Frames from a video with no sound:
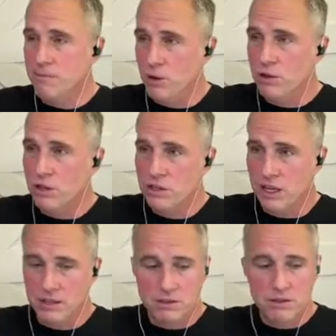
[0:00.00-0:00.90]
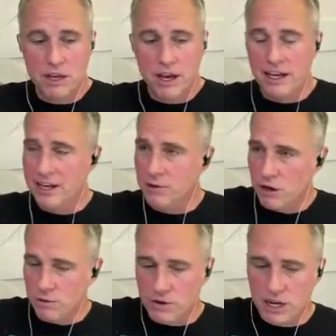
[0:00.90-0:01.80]
commute the sentence and he
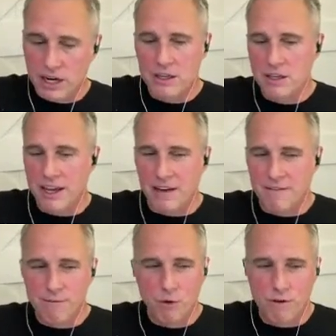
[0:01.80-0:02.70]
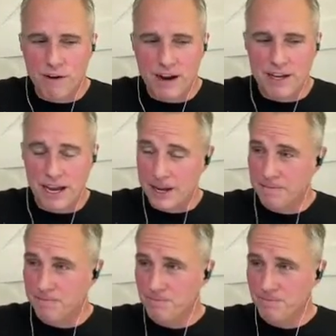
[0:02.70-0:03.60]
conducted like a four or five day